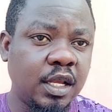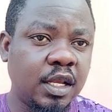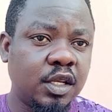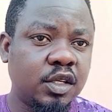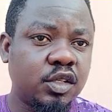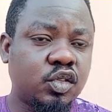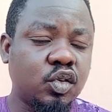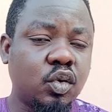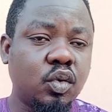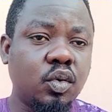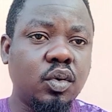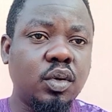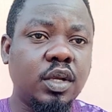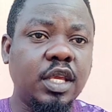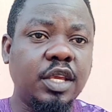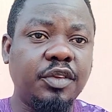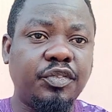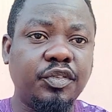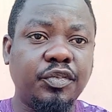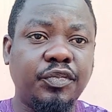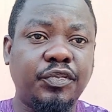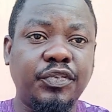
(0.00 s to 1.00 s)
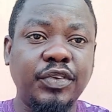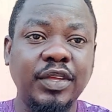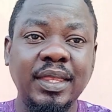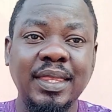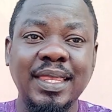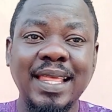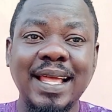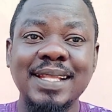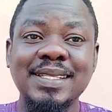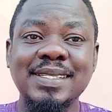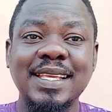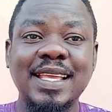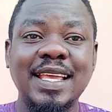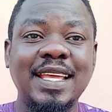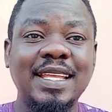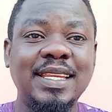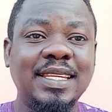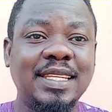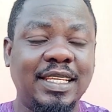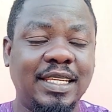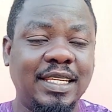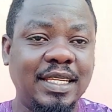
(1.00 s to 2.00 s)
so if you feed that
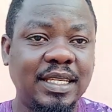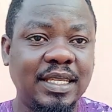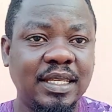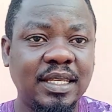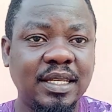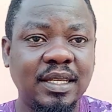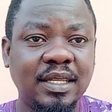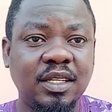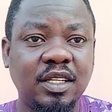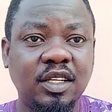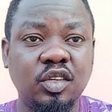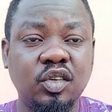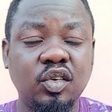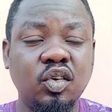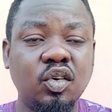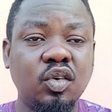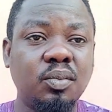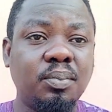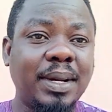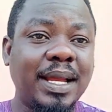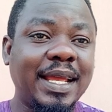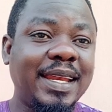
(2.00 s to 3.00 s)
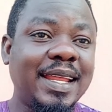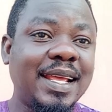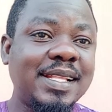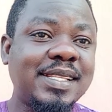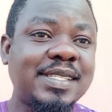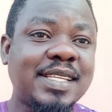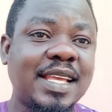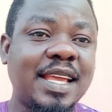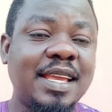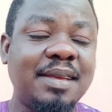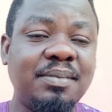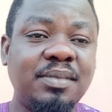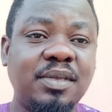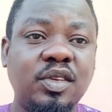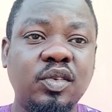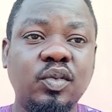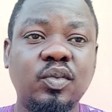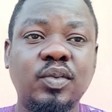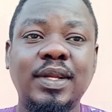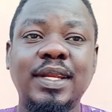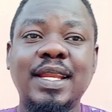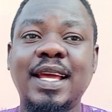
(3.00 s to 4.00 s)
early you know by that time the
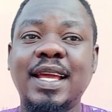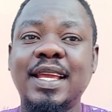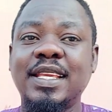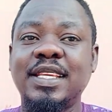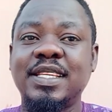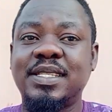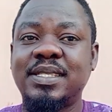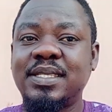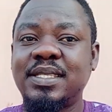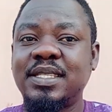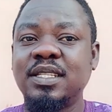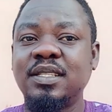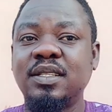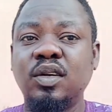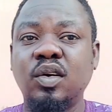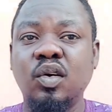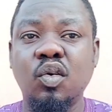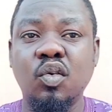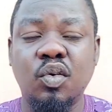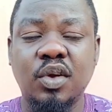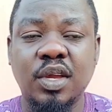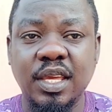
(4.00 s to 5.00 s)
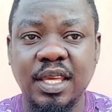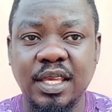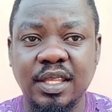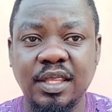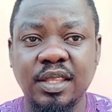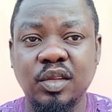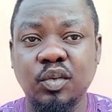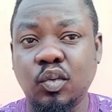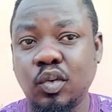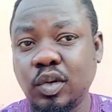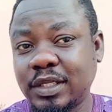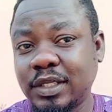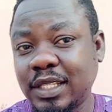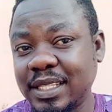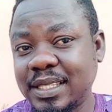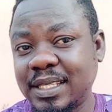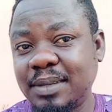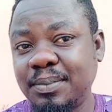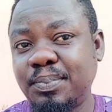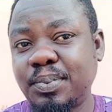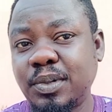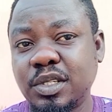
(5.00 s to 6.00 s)
weather is still okay the water
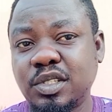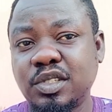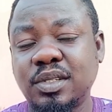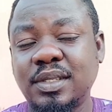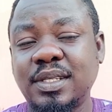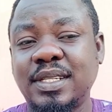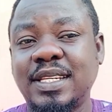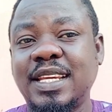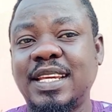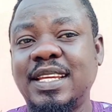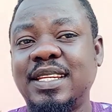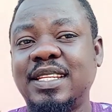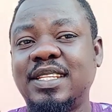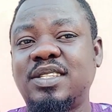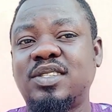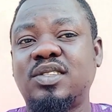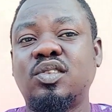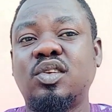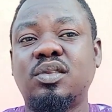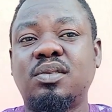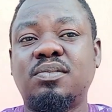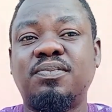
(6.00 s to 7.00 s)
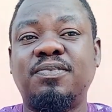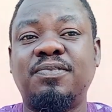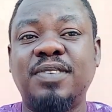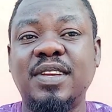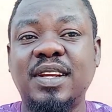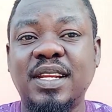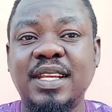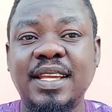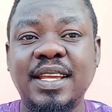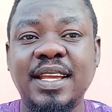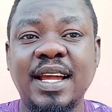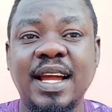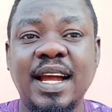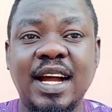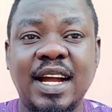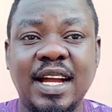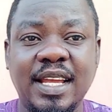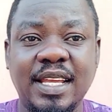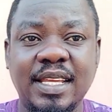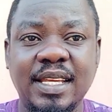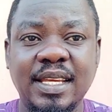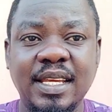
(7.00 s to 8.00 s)
temperature then is not very
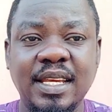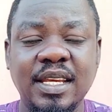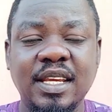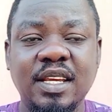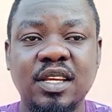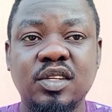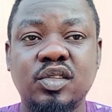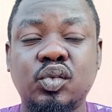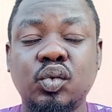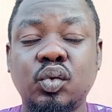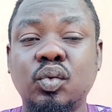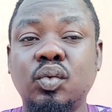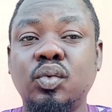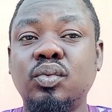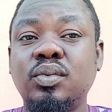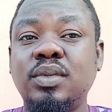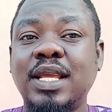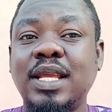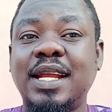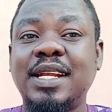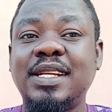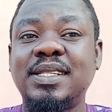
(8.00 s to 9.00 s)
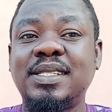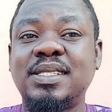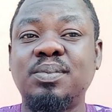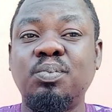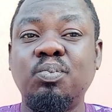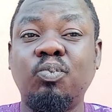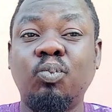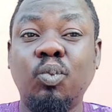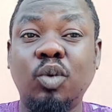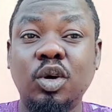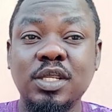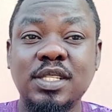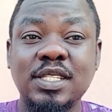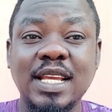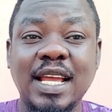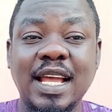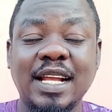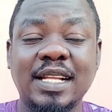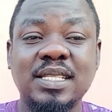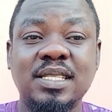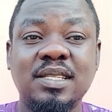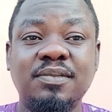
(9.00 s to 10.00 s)
high so there is much
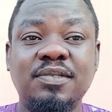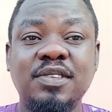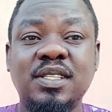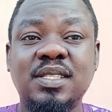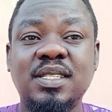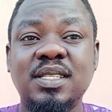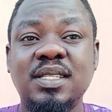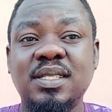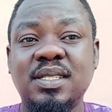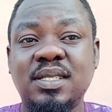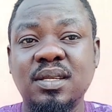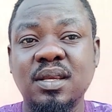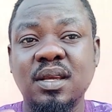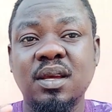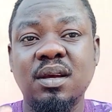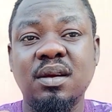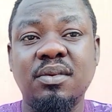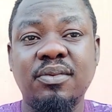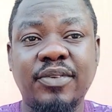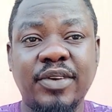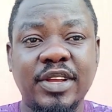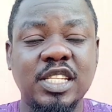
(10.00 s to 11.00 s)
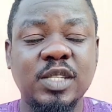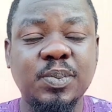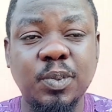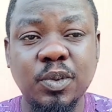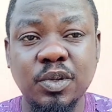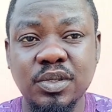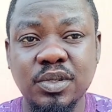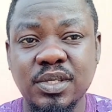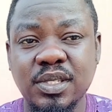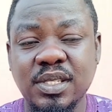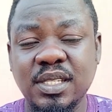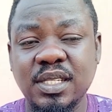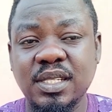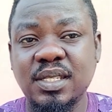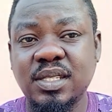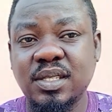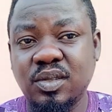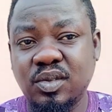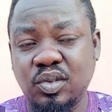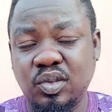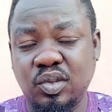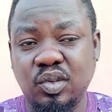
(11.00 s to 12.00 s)
activities responses
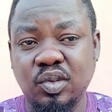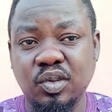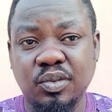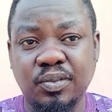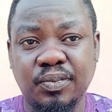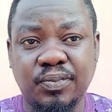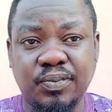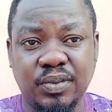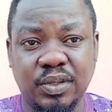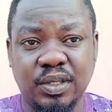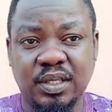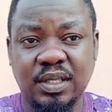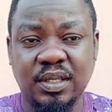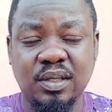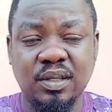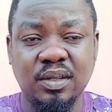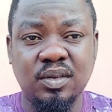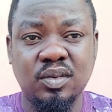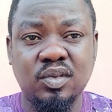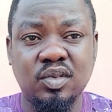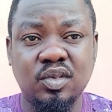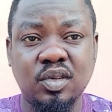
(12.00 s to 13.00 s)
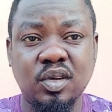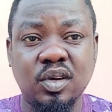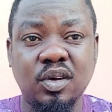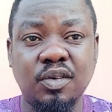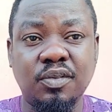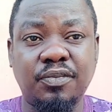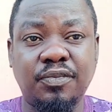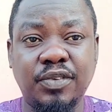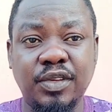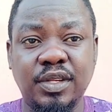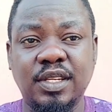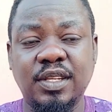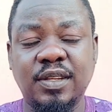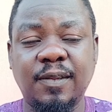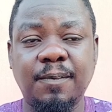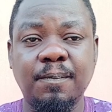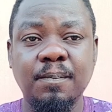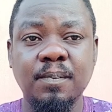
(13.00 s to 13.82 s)
to your feed to your feeding